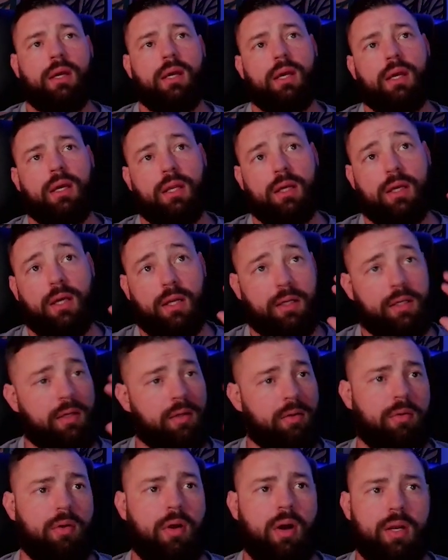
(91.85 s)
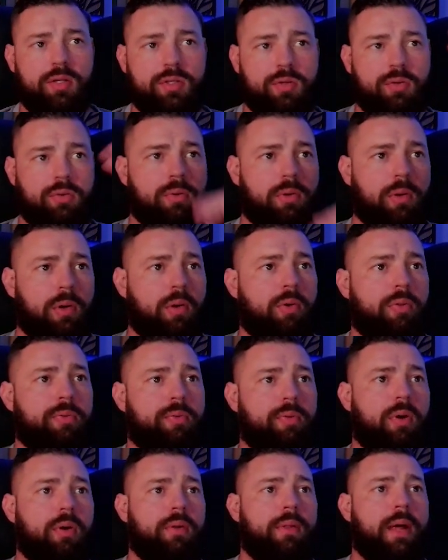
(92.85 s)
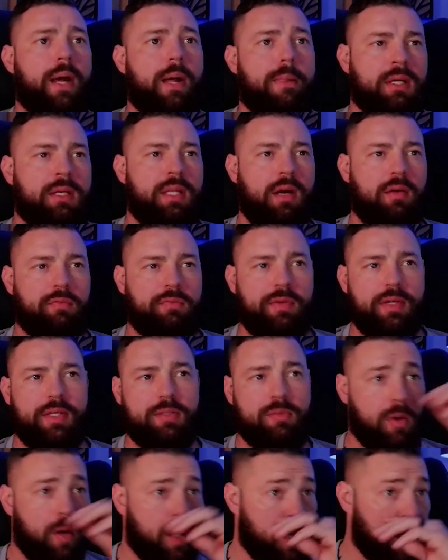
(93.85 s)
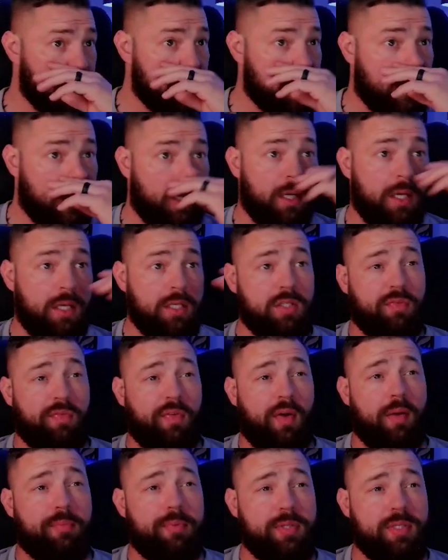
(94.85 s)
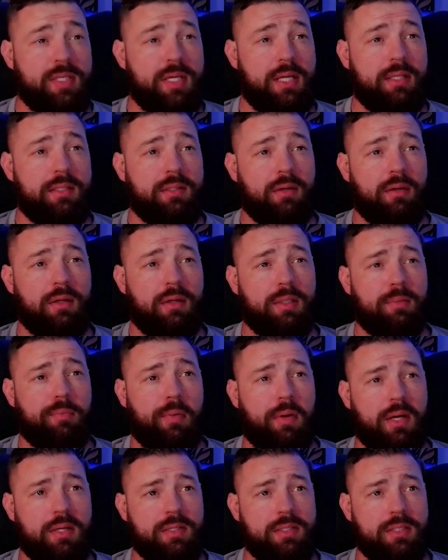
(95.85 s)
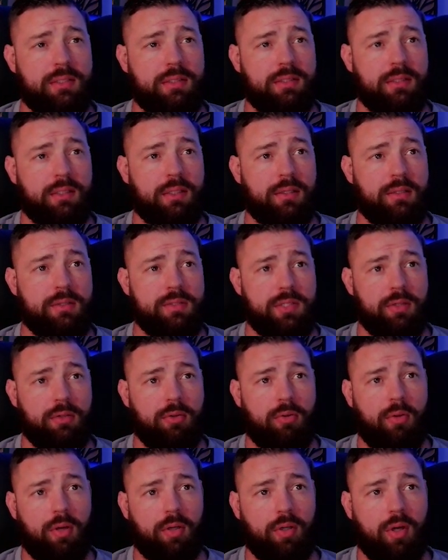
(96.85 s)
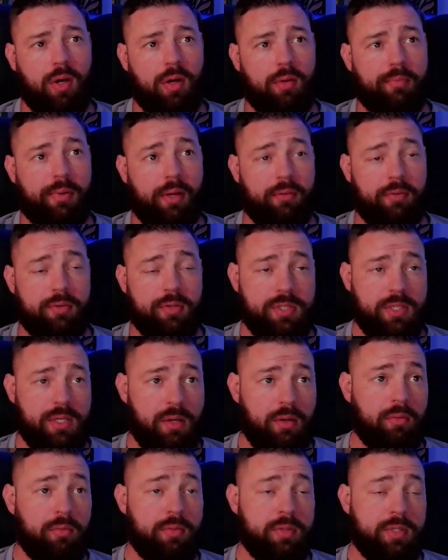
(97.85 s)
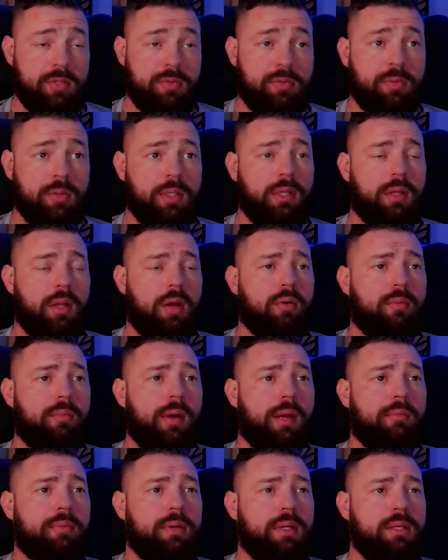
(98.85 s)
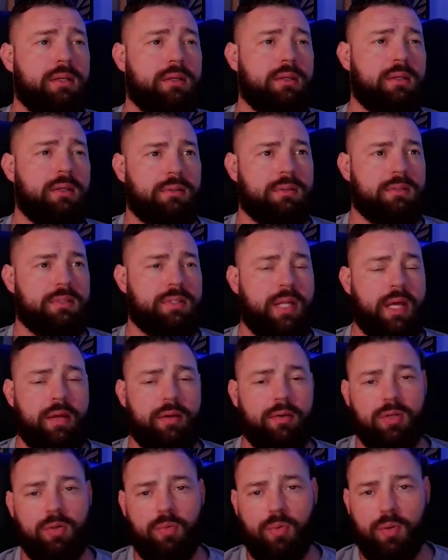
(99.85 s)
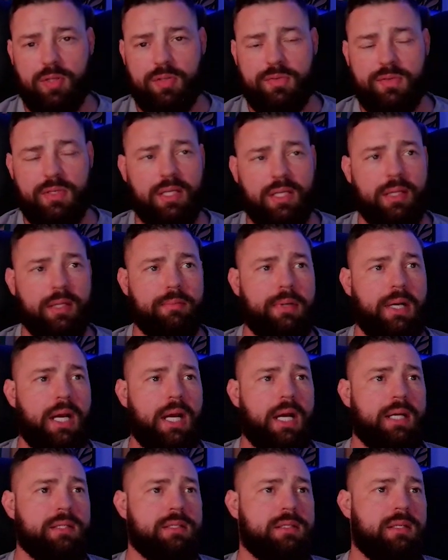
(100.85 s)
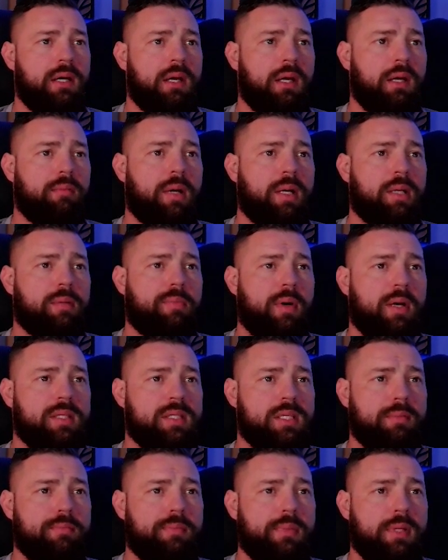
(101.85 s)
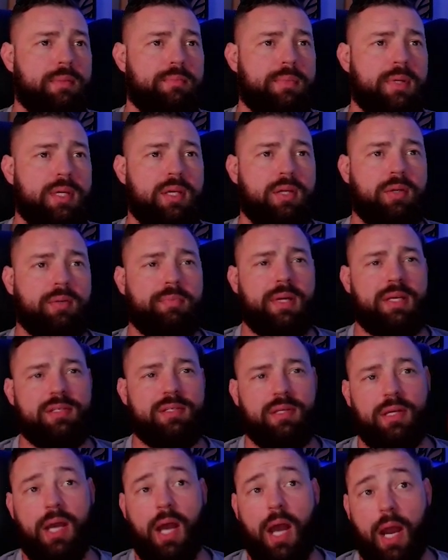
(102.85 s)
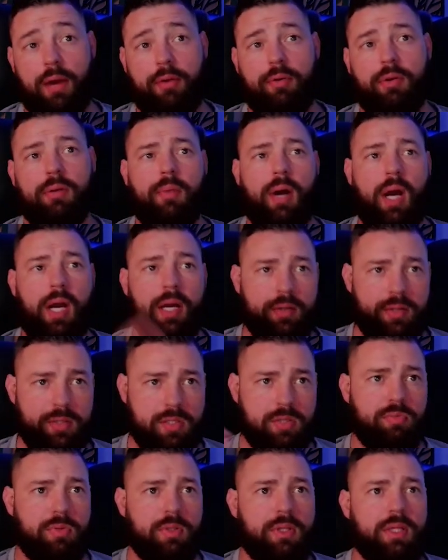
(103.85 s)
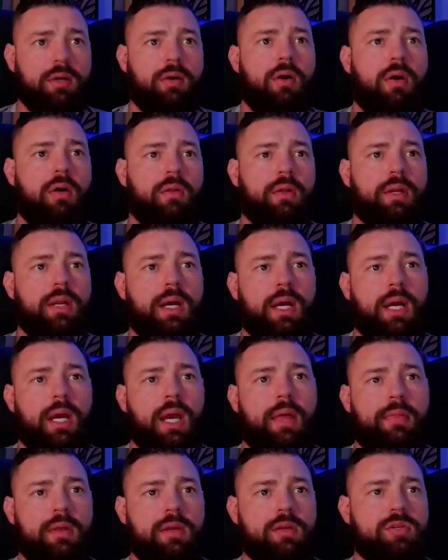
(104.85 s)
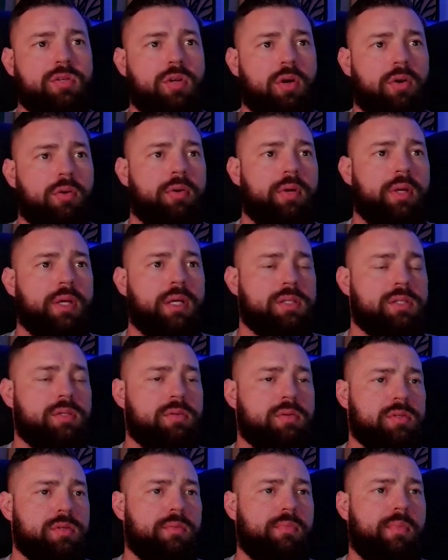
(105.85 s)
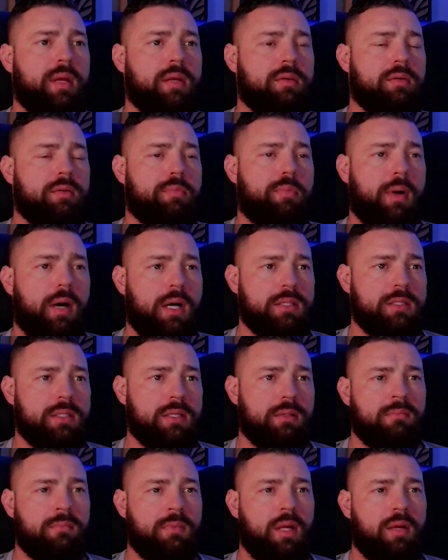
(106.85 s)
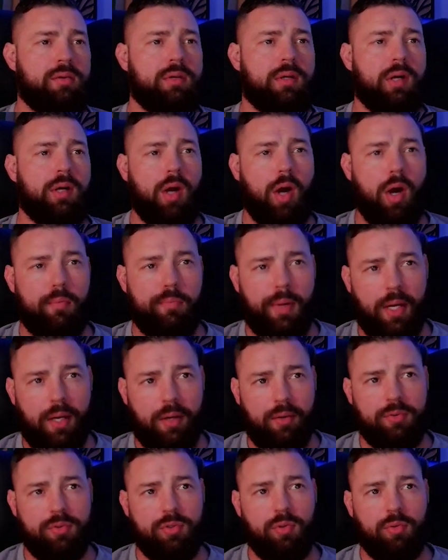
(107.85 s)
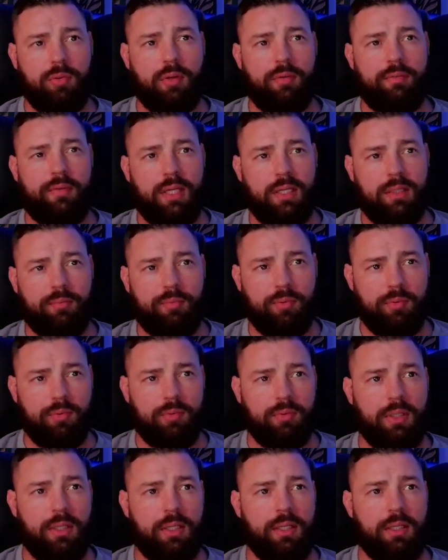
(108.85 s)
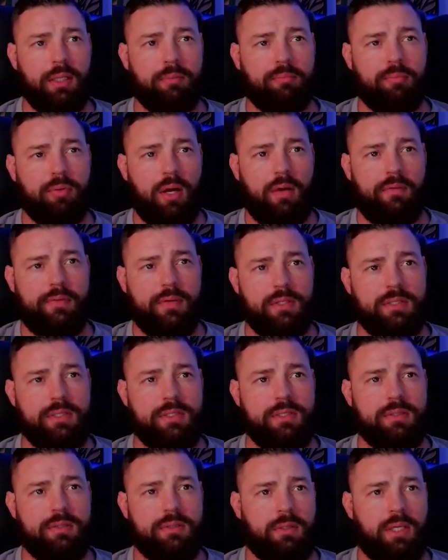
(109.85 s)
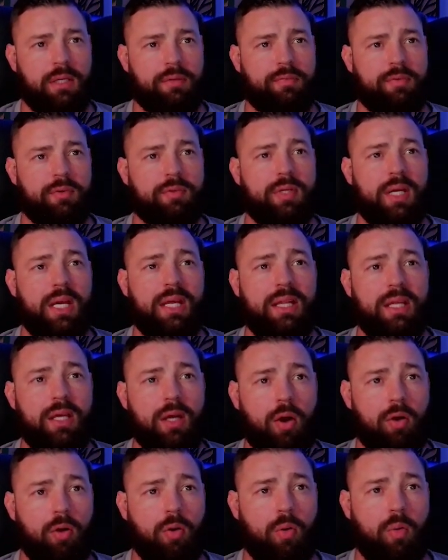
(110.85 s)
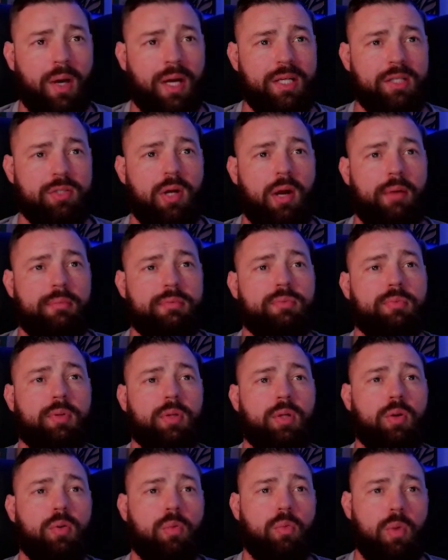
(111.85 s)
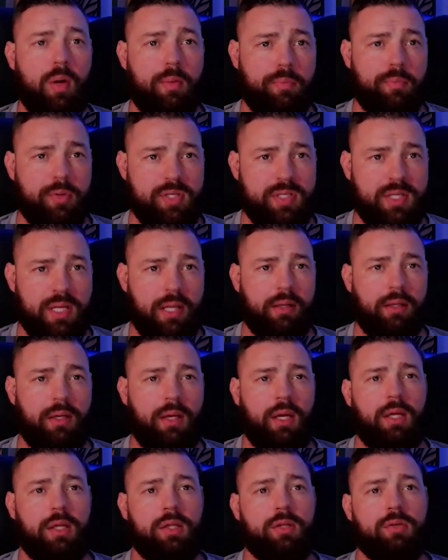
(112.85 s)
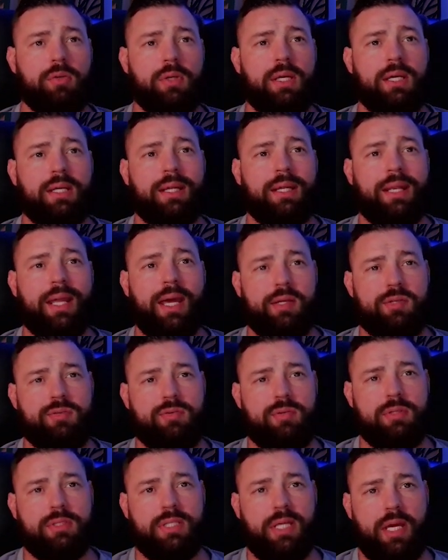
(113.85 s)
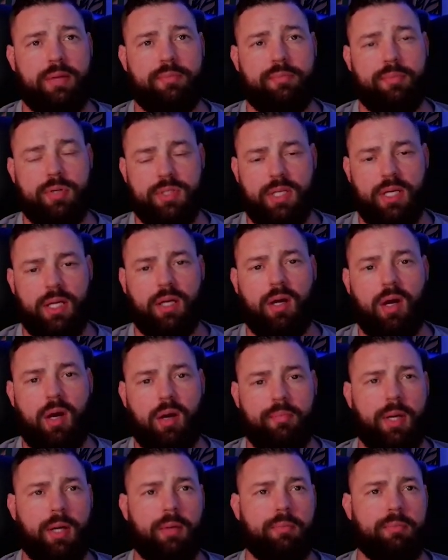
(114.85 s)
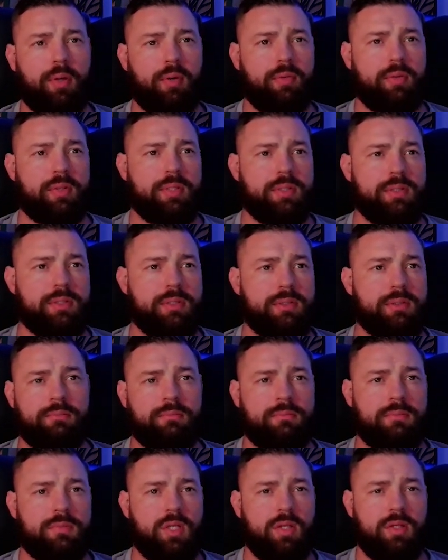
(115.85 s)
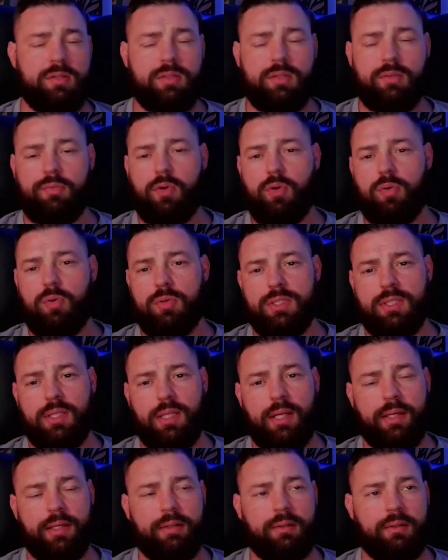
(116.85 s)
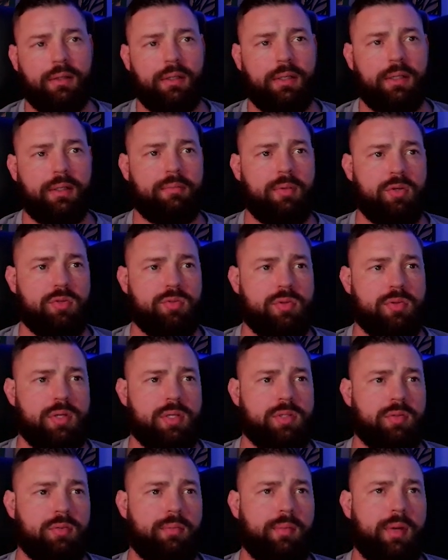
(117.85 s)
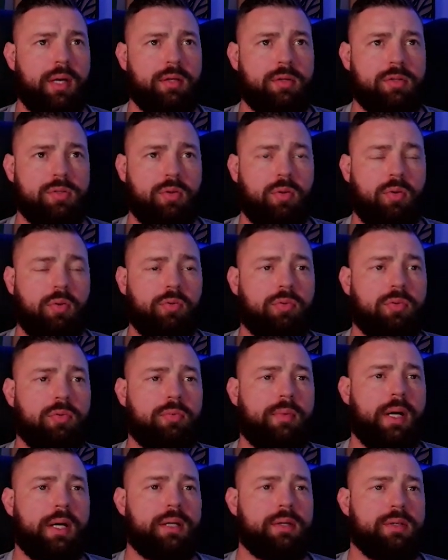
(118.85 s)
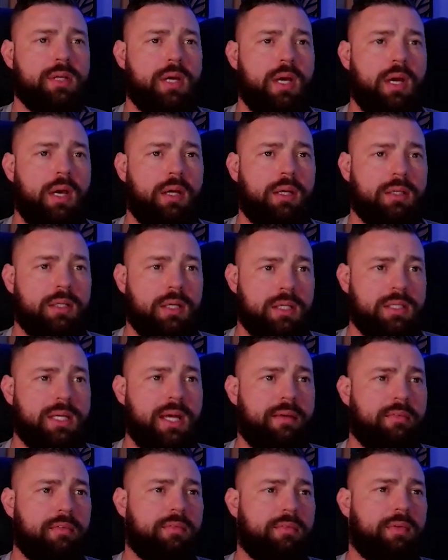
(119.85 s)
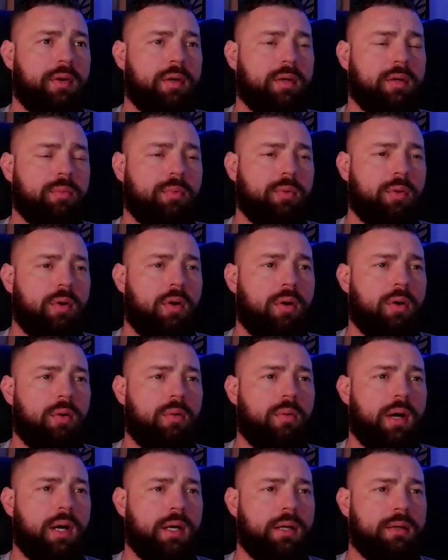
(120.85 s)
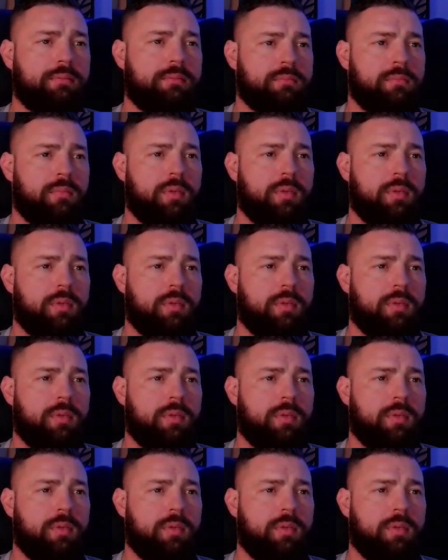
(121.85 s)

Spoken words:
And it got a killer auto score. I'll go through all that. Now fees wise, just 5% on deposit, 0 on compound or sell, which is really low in my opinion. Standard to what you've seen in the past. By depositing BNB, you're basically hiring miners is what they call it, and then you start earning as soon as you've made your deposit. Now you can compound your available profits, and if your daily ROI drops below 1%, you'll get an extra 10% compound bonus. So this, of course, like most traditional miners or old school miners, does have a variable ROI.